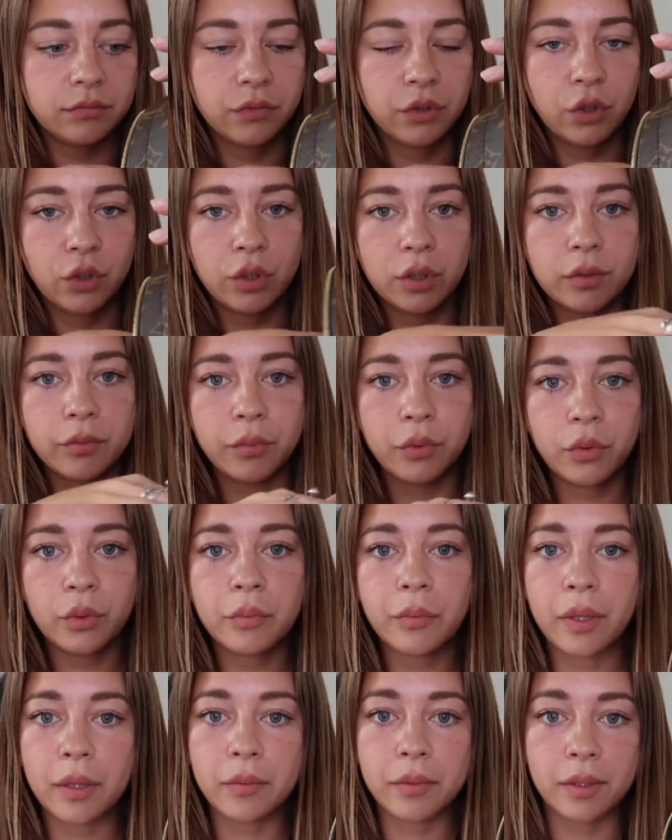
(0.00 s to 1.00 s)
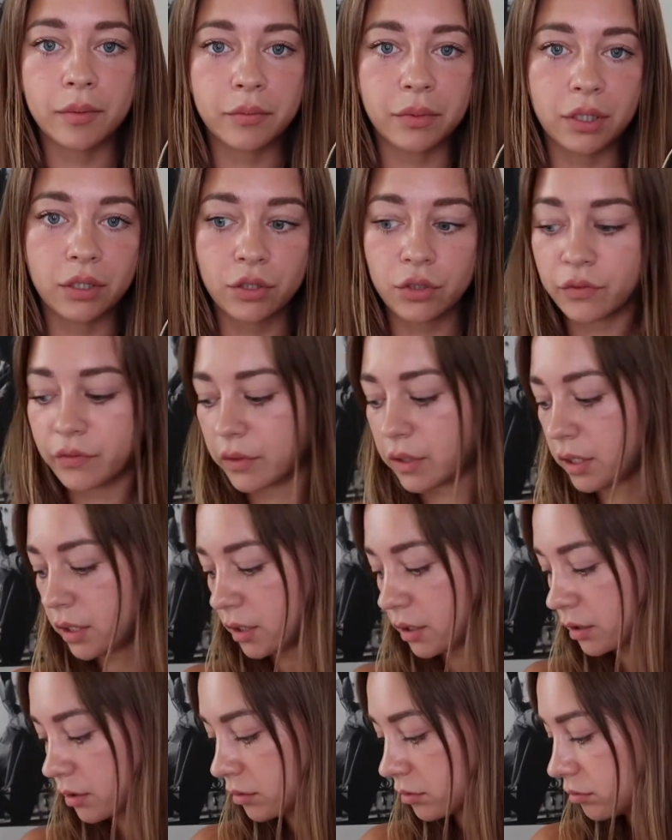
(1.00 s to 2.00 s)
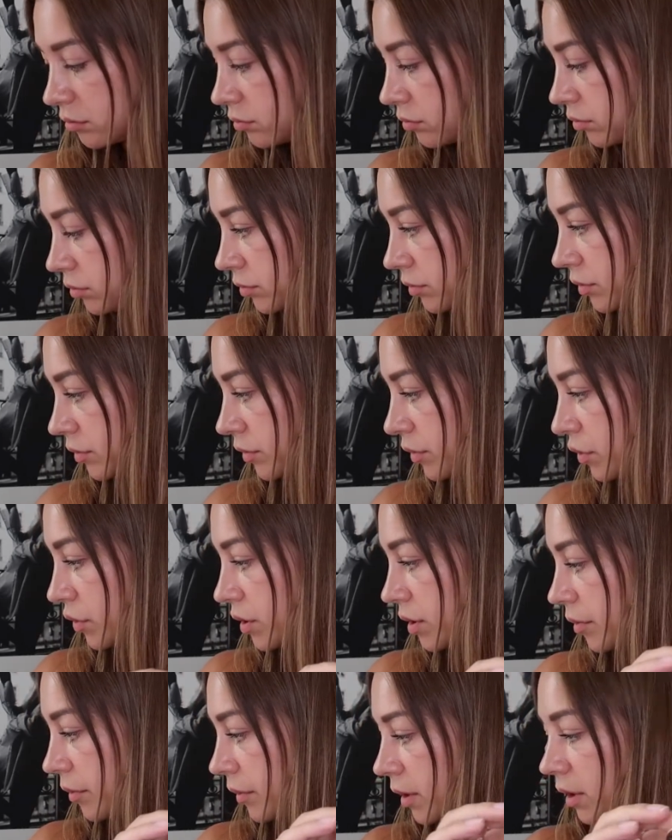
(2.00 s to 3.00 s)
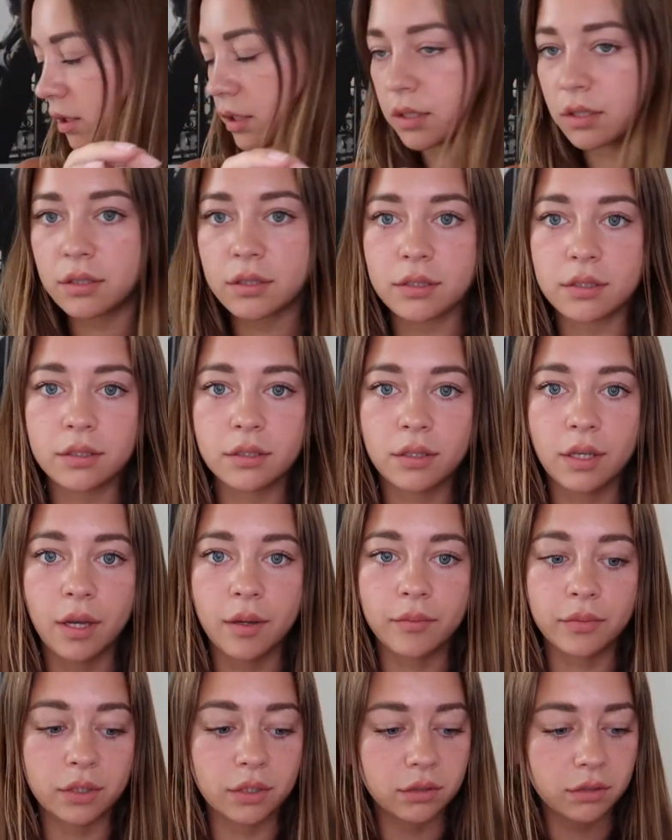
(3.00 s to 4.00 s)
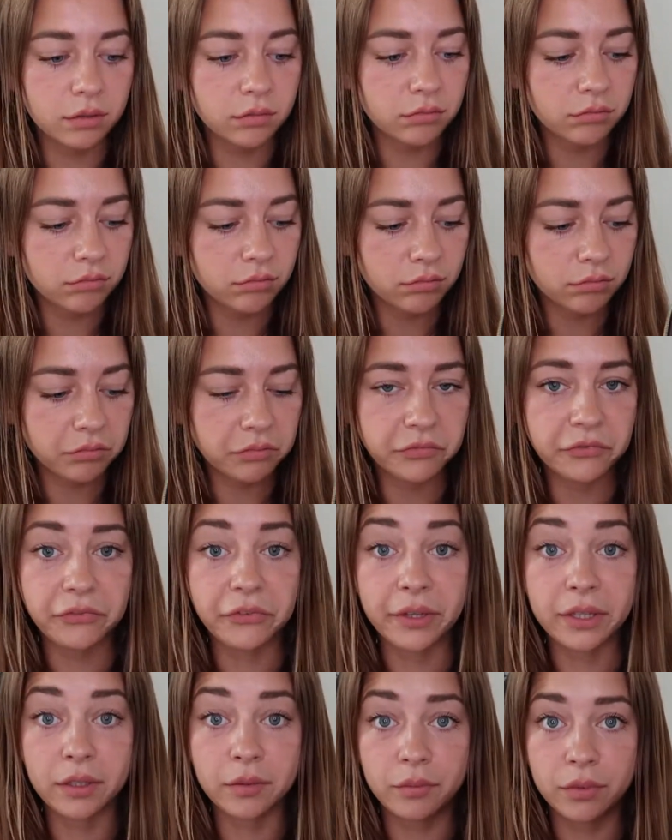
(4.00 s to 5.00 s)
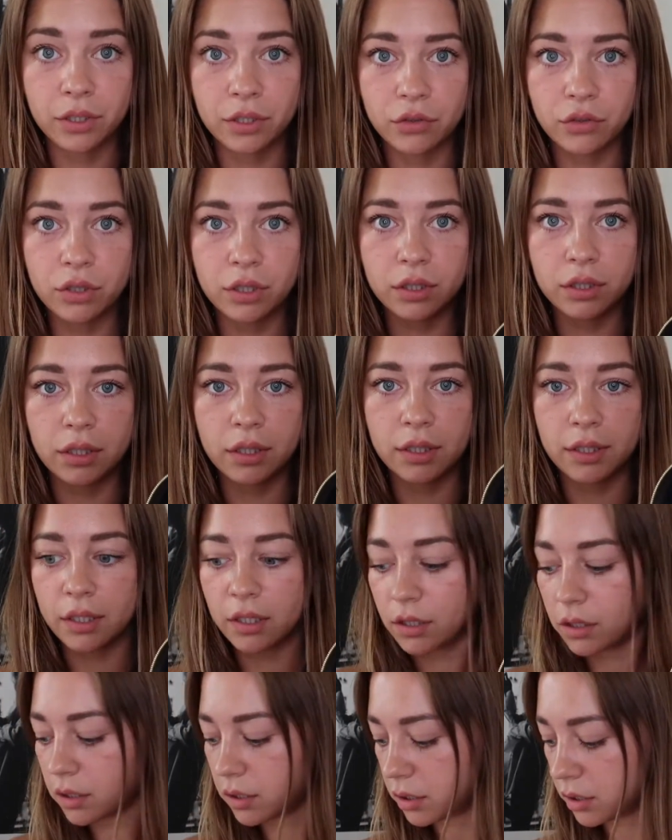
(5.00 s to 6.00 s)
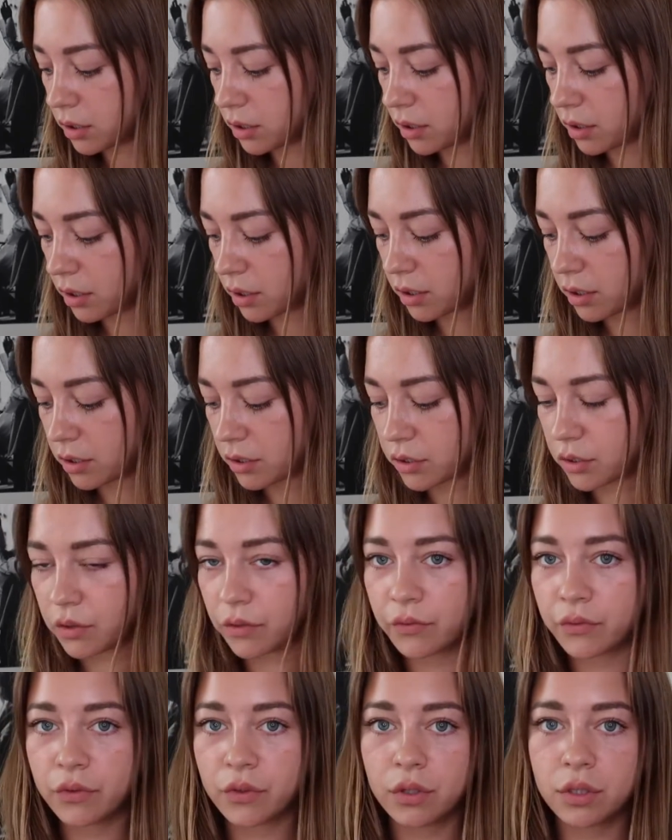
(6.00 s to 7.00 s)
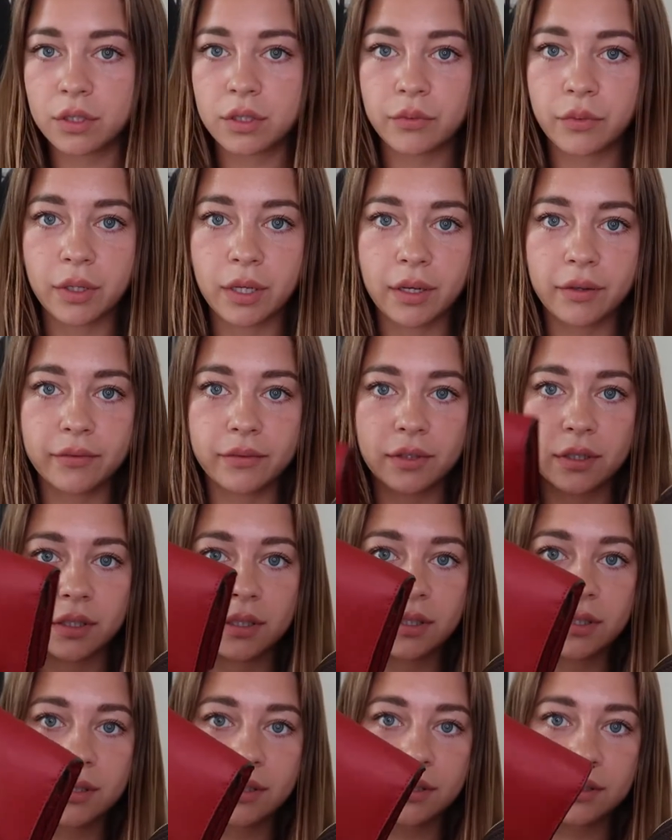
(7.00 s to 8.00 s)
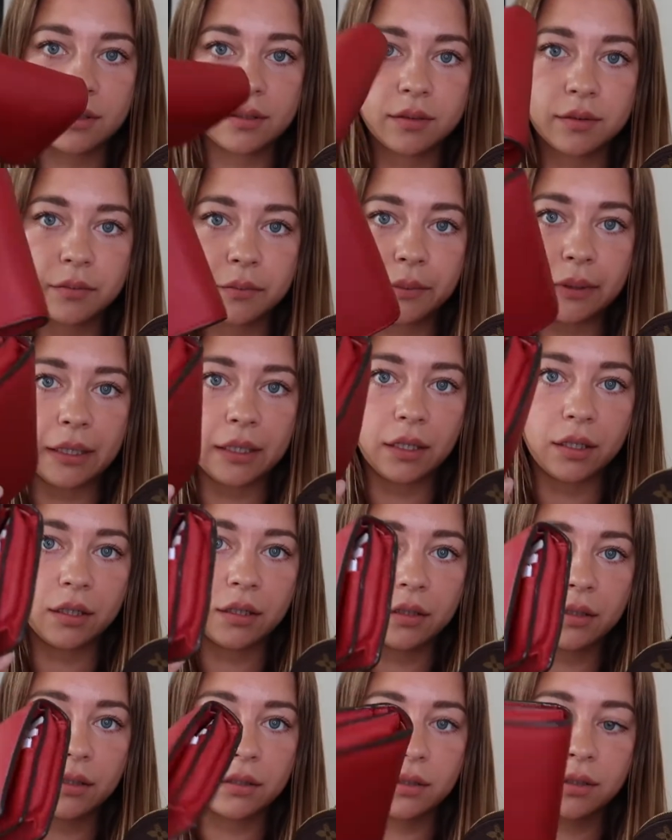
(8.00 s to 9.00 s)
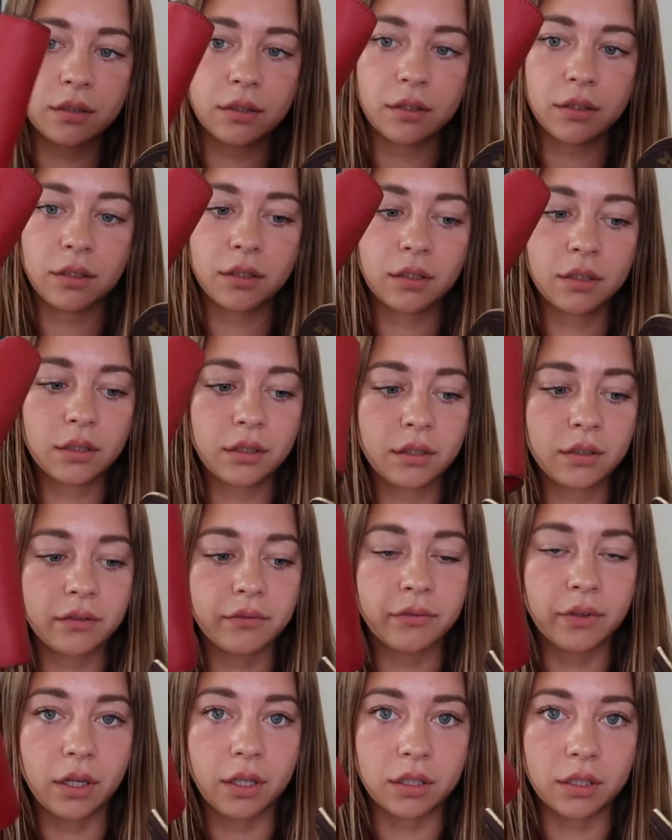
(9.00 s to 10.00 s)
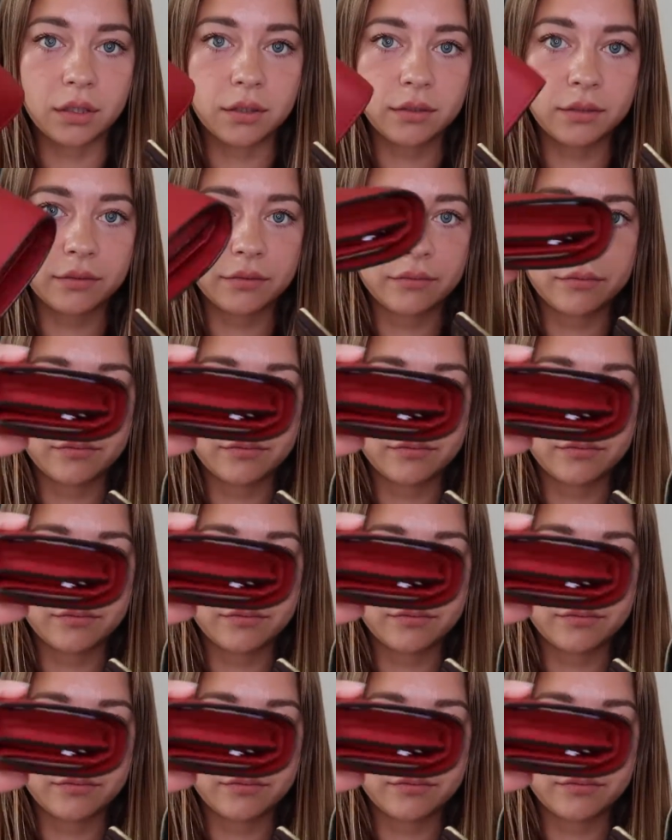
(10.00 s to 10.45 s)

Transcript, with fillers: You can put maybe a mirror over there or something else. I'm gonna find a mirror a little later. So first we have this big wallet.